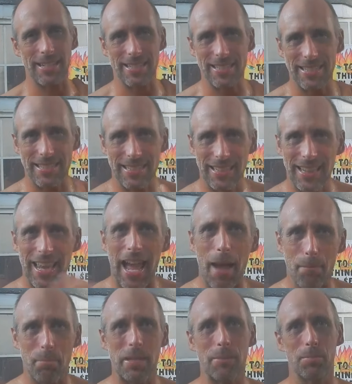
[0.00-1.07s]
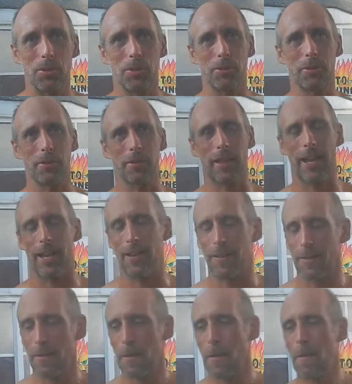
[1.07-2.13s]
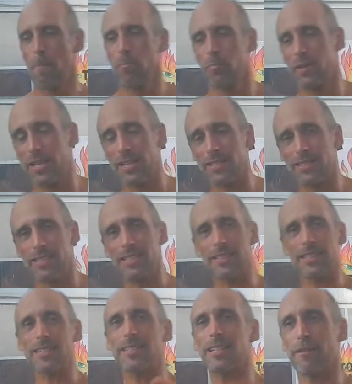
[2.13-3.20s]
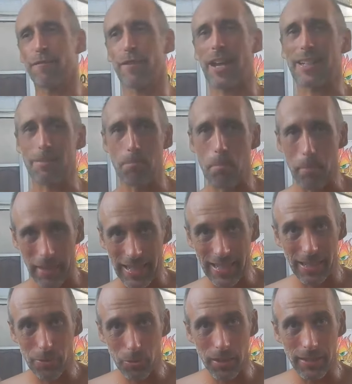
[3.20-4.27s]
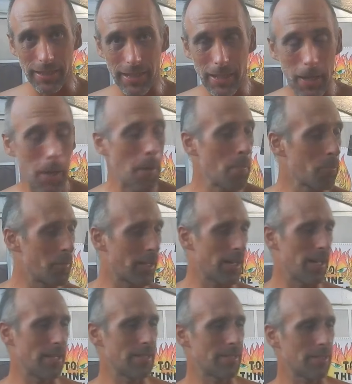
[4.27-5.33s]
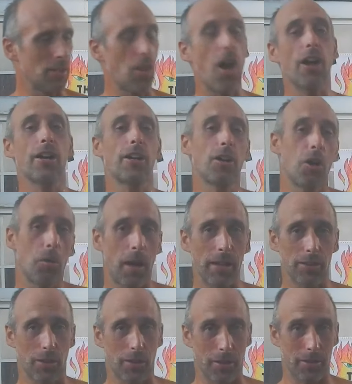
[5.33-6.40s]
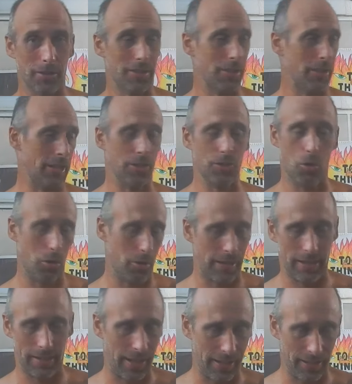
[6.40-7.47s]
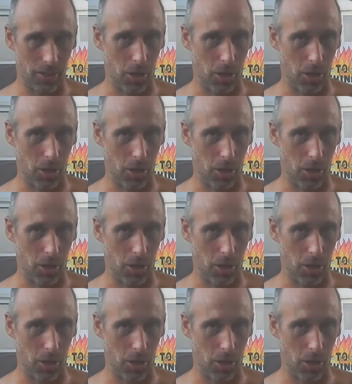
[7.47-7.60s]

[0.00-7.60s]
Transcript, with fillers: to slap people who do that. Because this doesn't affect me, really, because long ago I learned to ignore that kind of